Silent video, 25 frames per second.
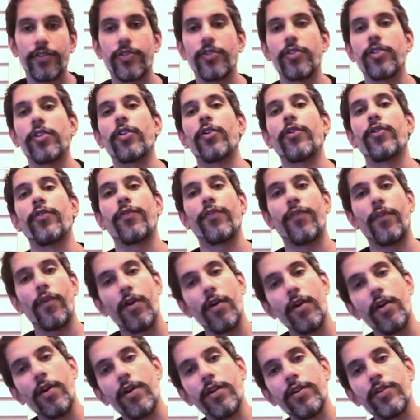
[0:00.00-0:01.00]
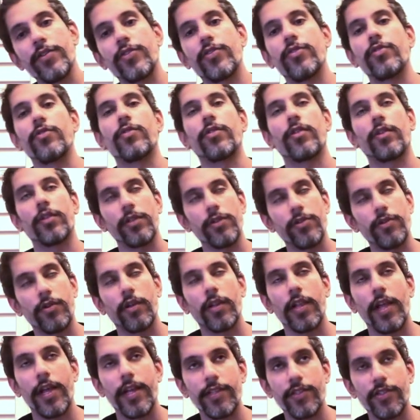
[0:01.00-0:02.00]
So, you know, first you
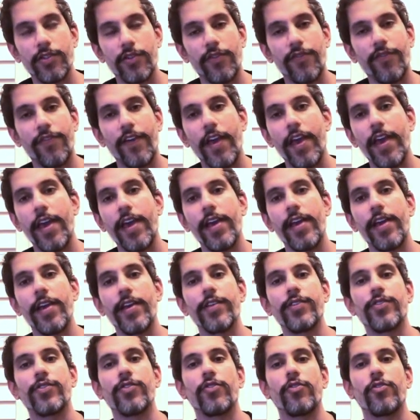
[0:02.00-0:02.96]
cleanse your face,